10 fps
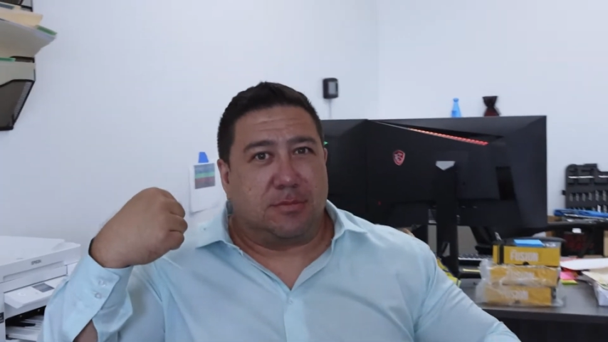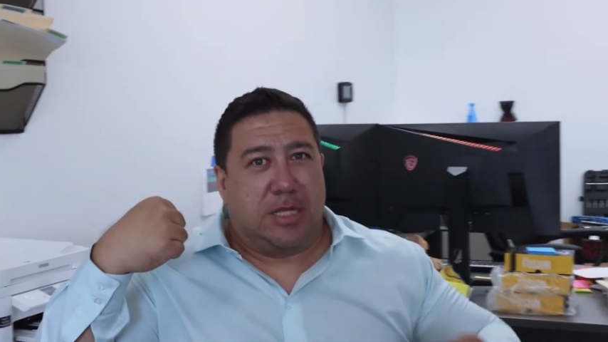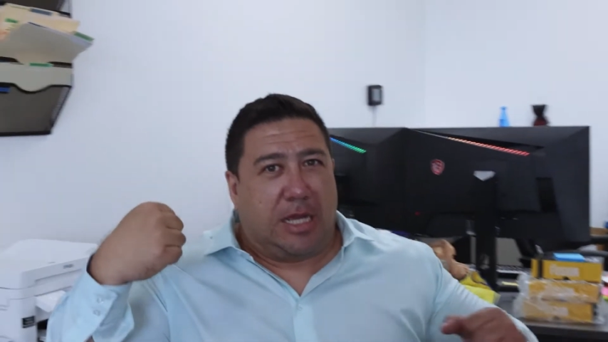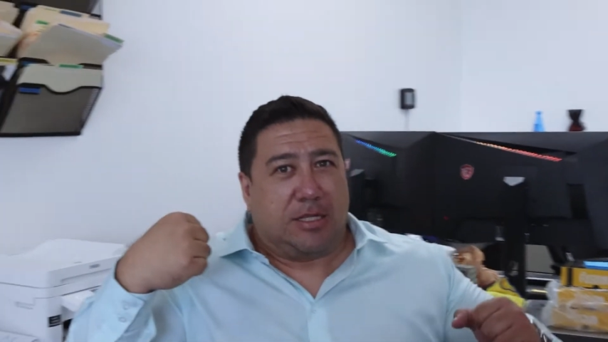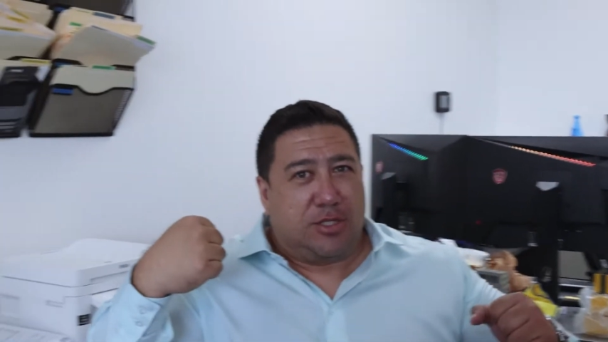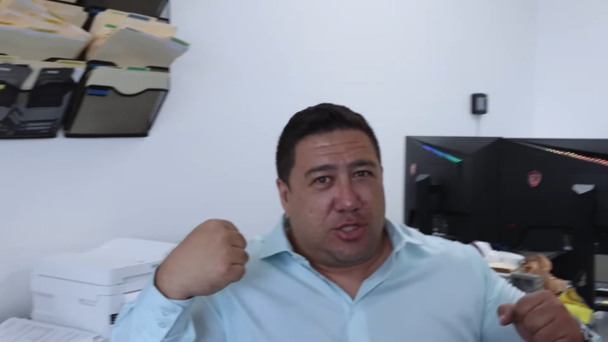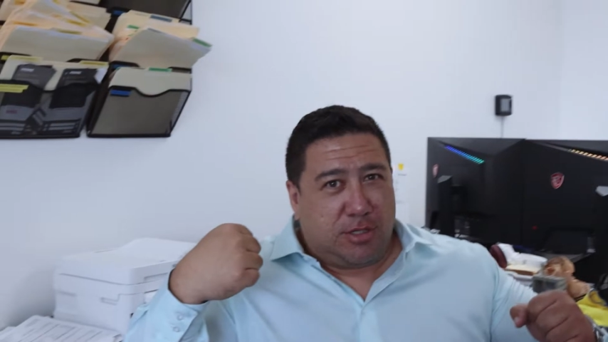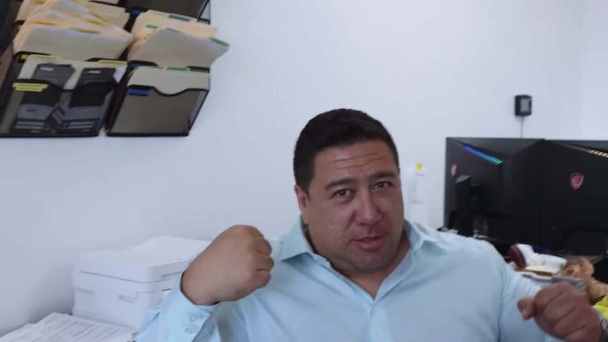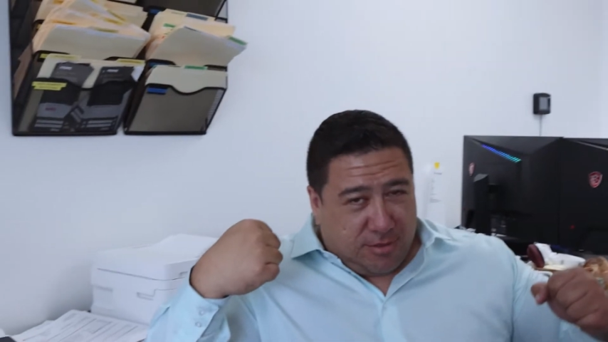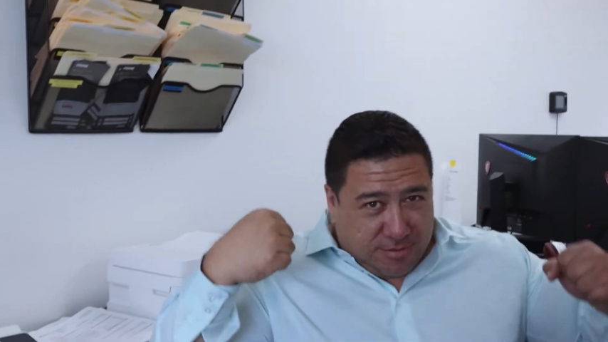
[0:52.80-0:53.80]
Yes,
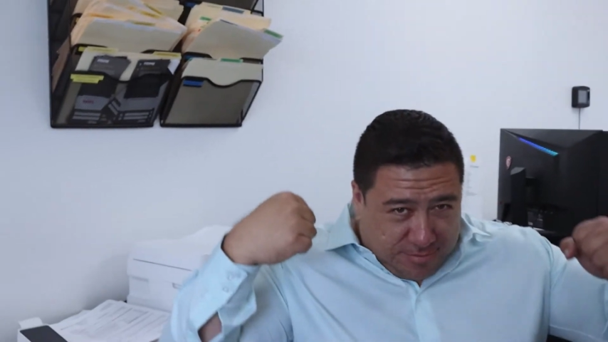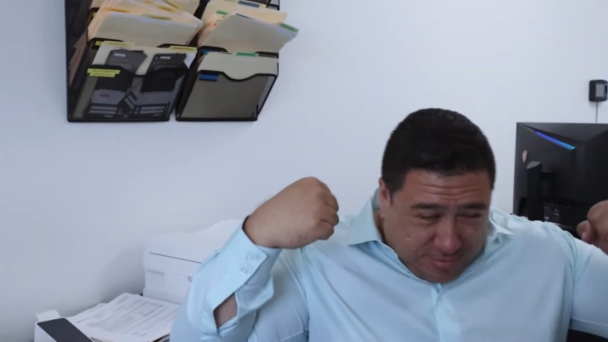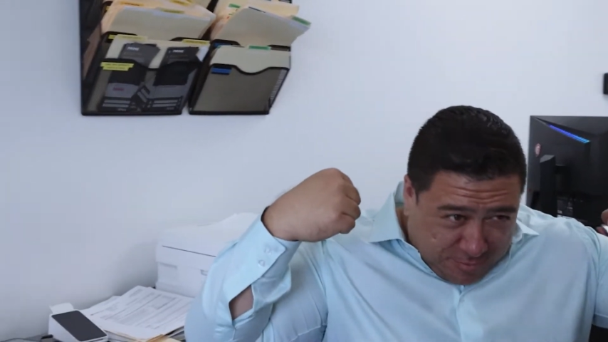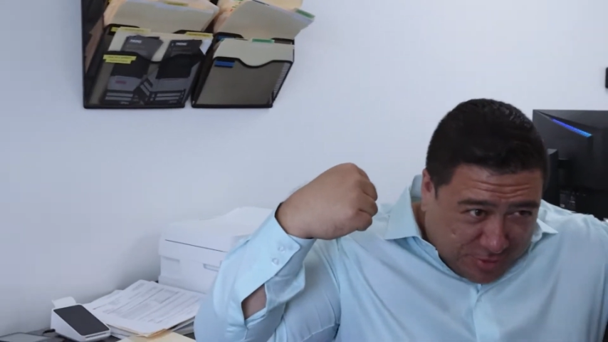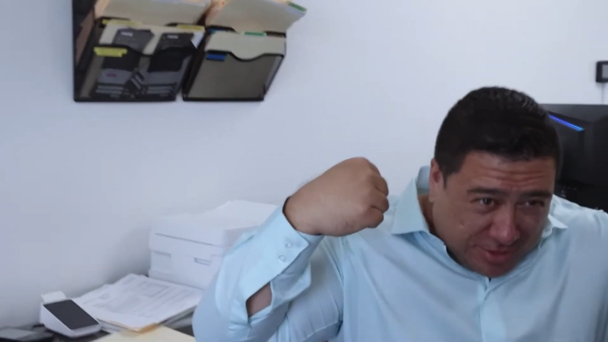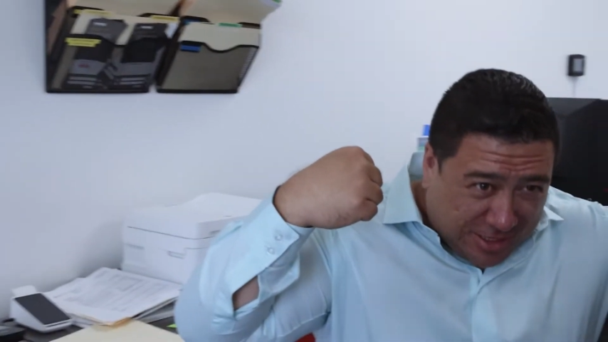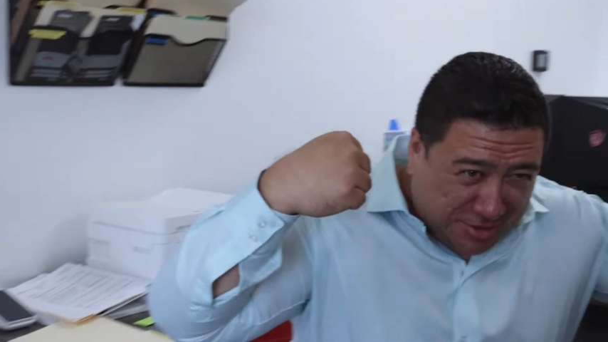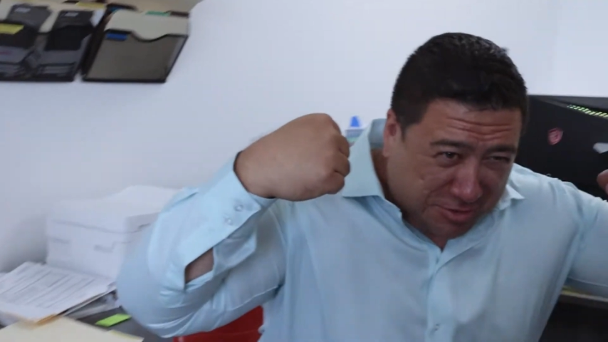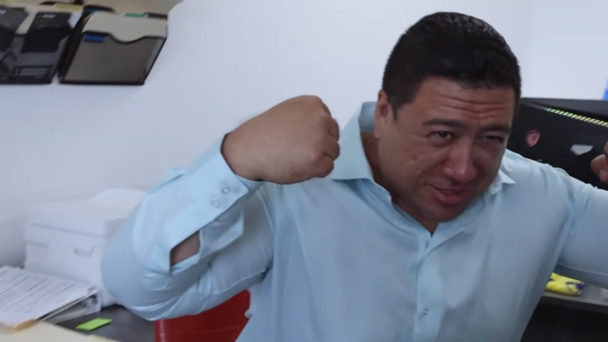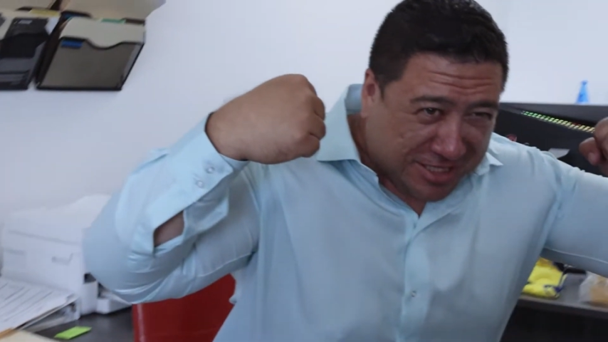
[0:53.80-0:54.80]
sure. I'll
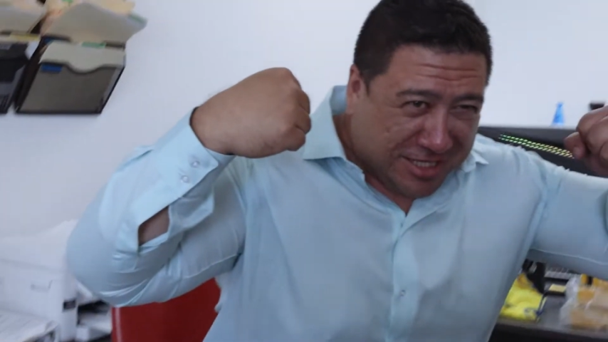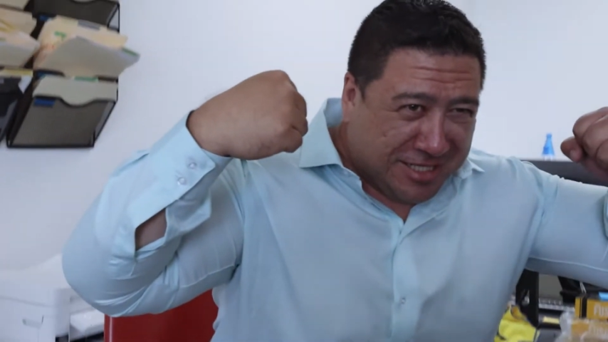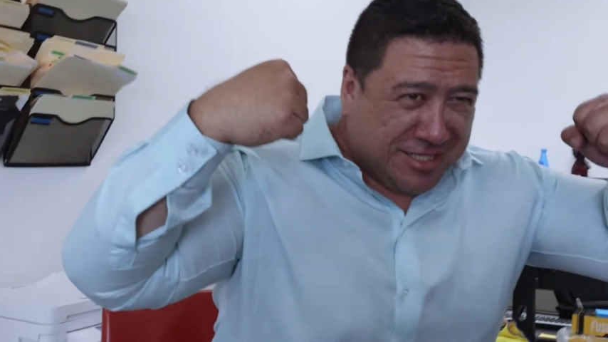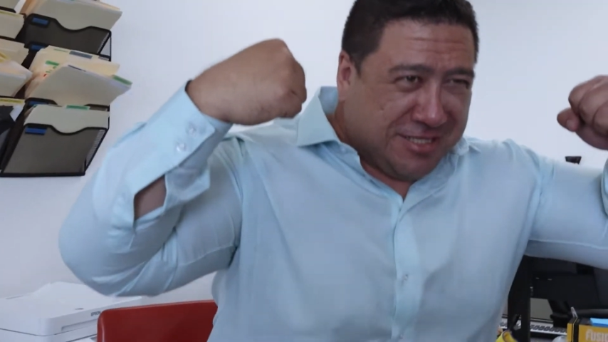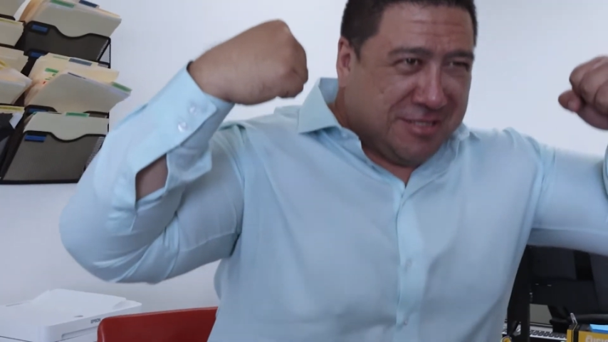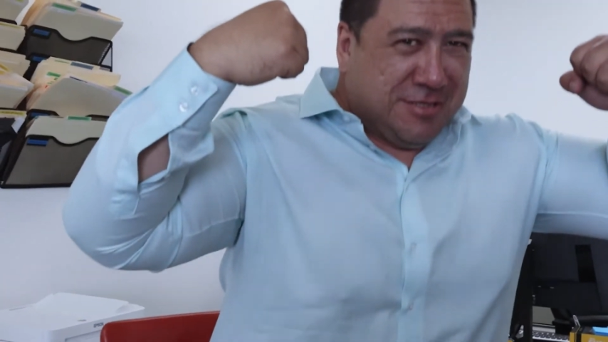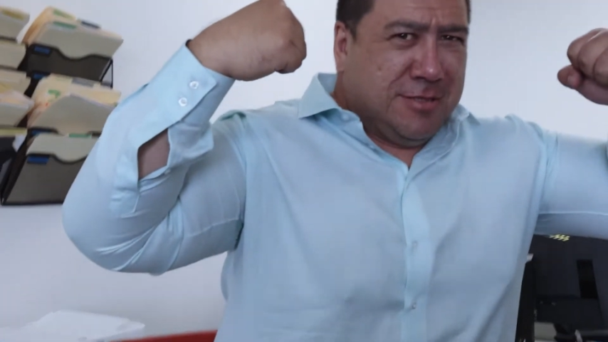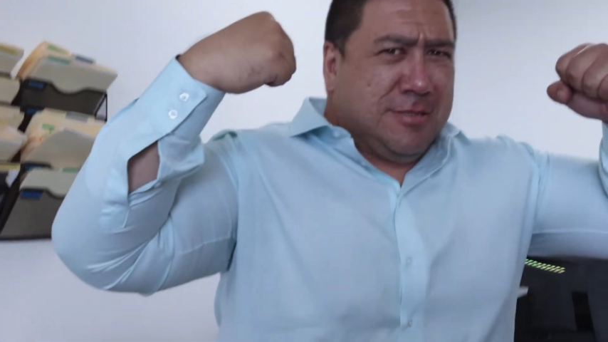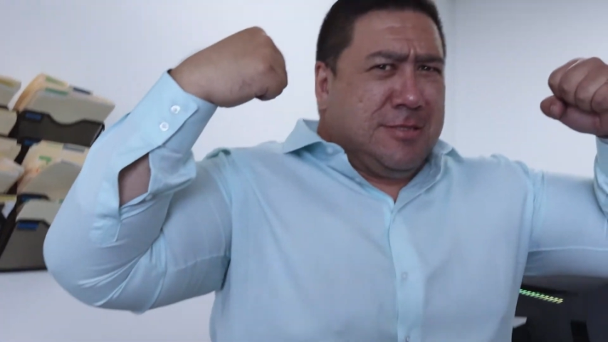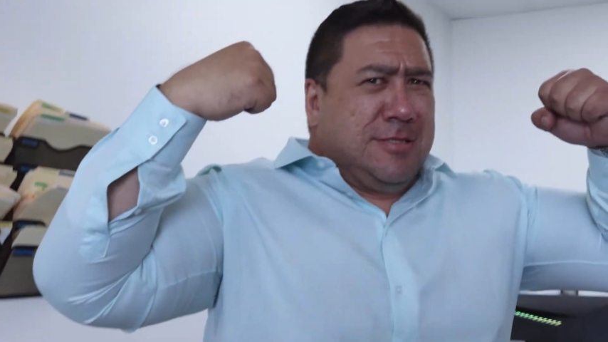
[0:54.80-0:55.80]
go like this.
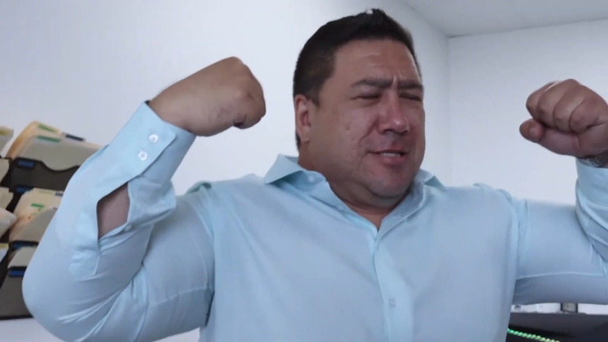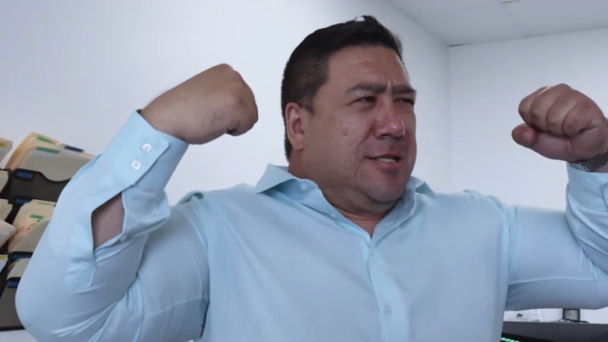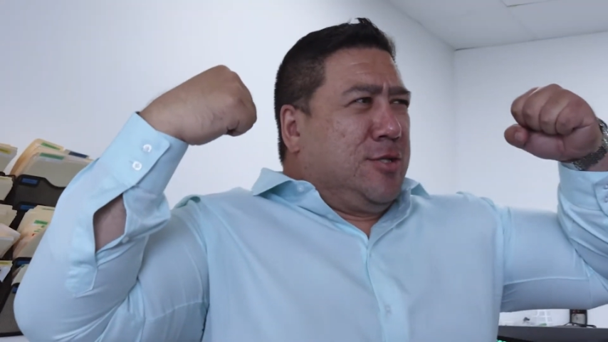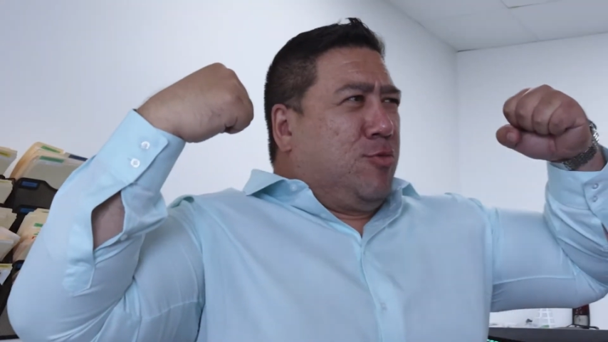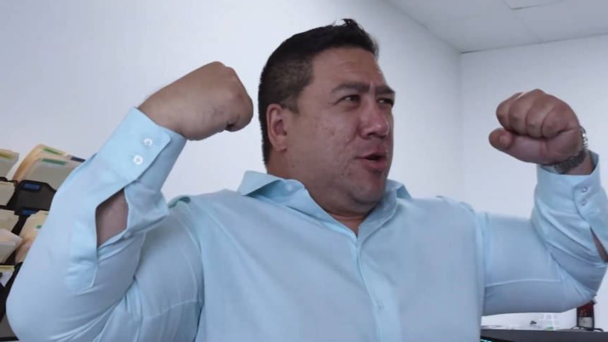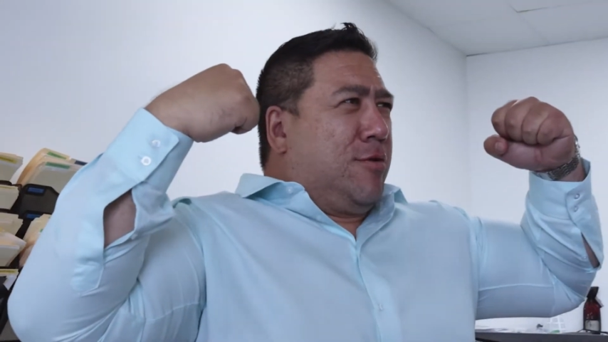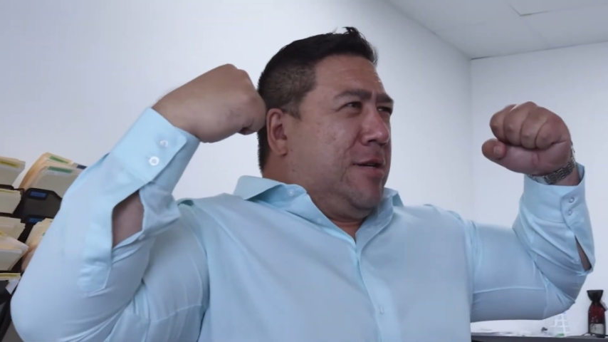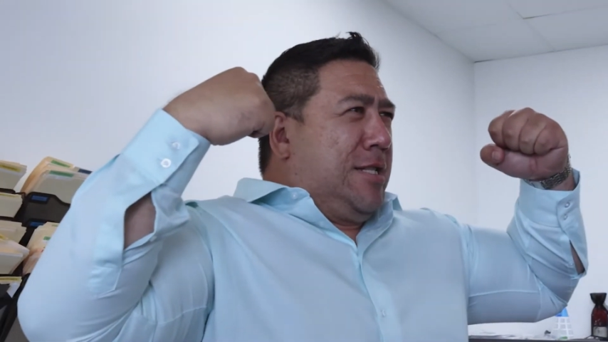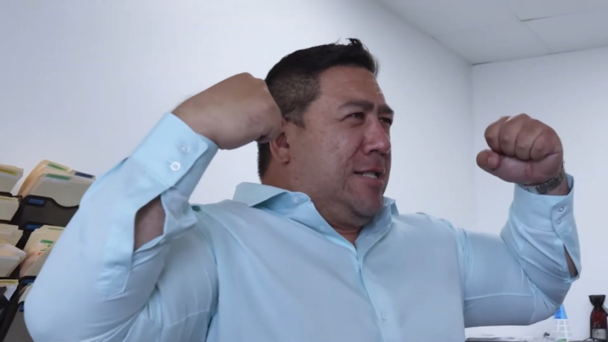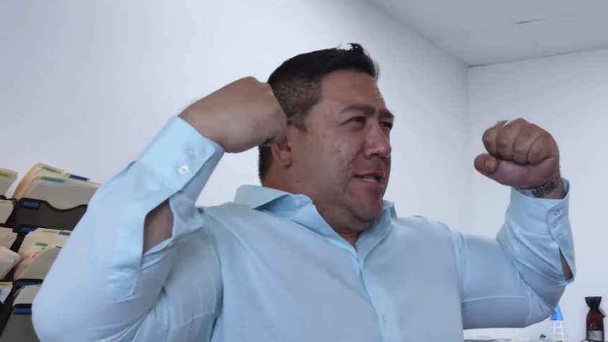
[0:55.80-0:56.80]
Just walk
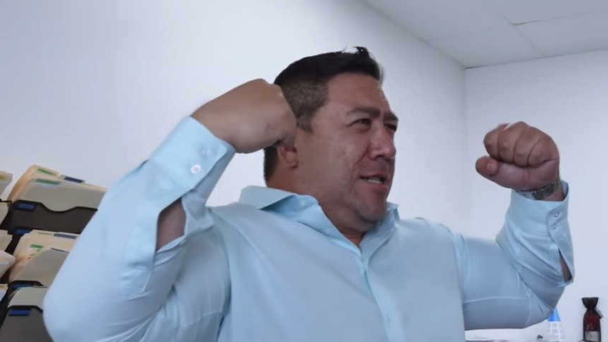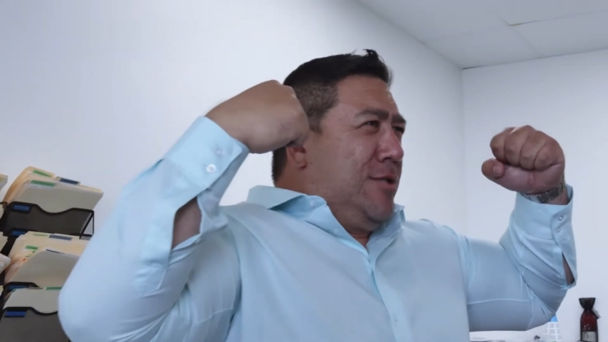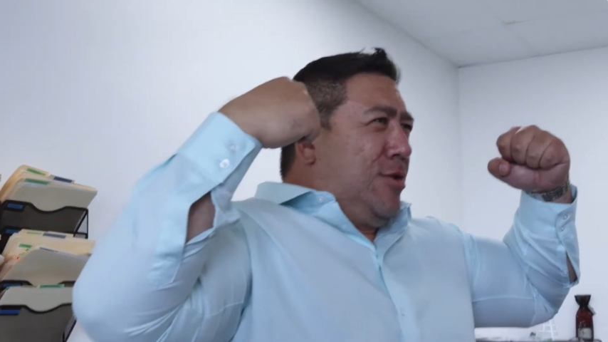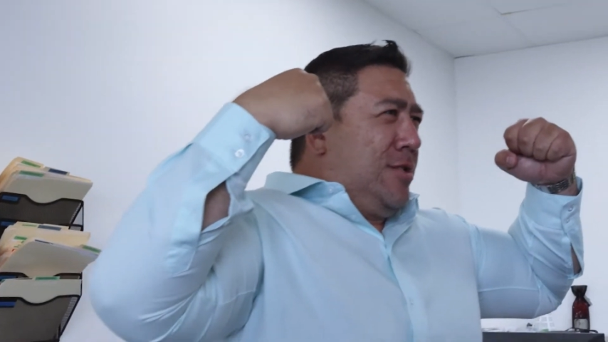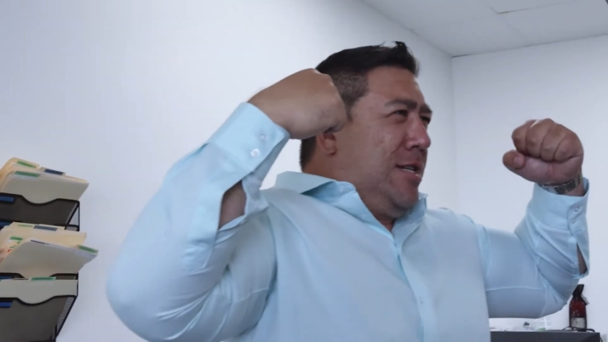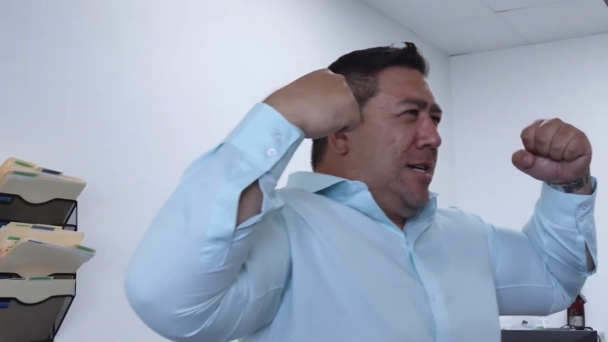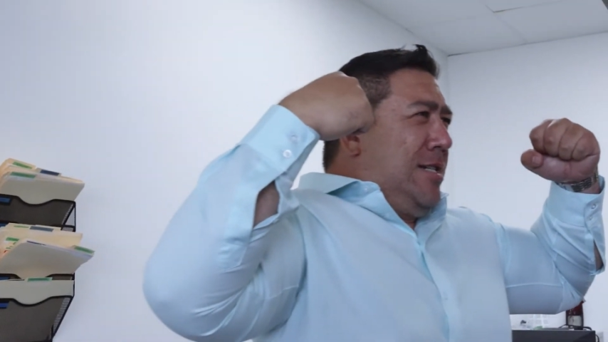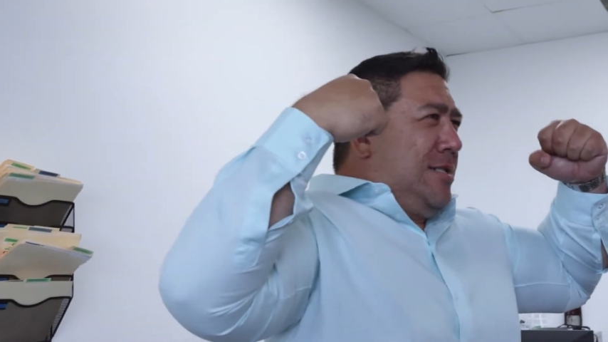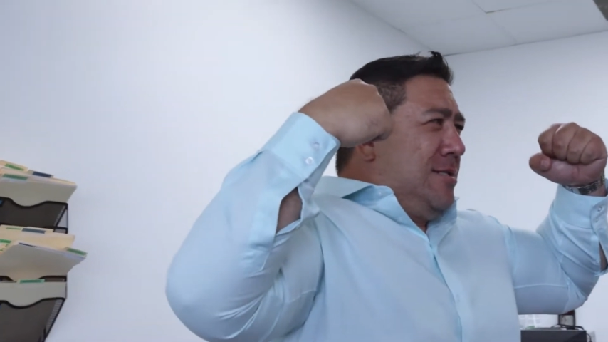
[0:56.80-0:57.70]
around like this all day.